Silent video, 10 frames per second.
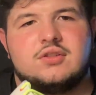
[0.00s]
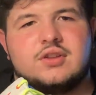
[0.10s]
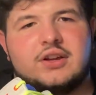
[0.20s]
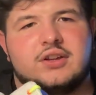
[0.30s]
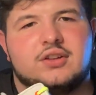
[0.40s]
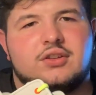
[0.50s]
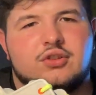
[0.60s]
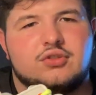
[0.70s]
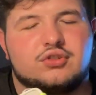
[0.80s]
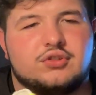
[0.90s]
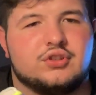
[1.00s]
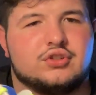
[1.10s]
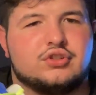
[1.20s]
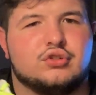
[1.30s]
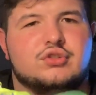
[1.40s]
Like, usually you're
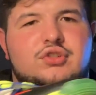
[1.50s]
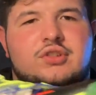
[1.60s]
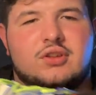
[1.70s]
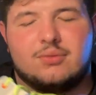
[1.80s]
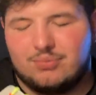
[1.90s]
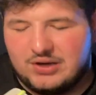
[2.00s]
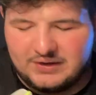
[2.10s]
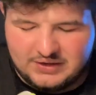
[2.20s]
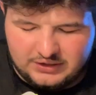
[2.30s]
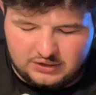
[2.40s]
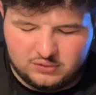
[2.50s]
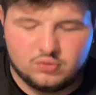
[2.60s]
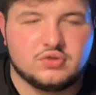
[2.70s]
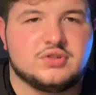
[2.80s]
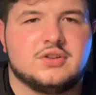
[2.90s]
so used to the big Nike
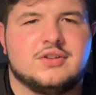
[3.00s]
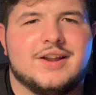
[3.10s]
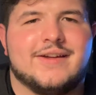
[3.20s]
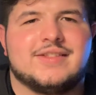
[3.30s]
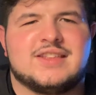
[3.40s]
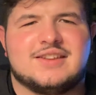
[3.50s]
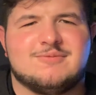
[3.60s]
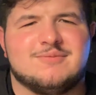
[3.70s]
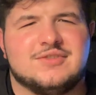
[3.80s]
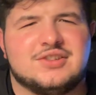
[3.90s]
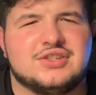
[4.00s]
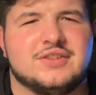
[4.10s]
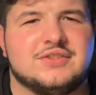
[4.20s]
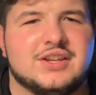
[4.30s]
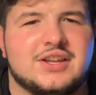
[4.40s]
swoosh. Now they
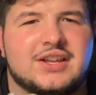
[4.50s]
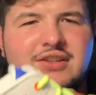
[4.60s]
shifted it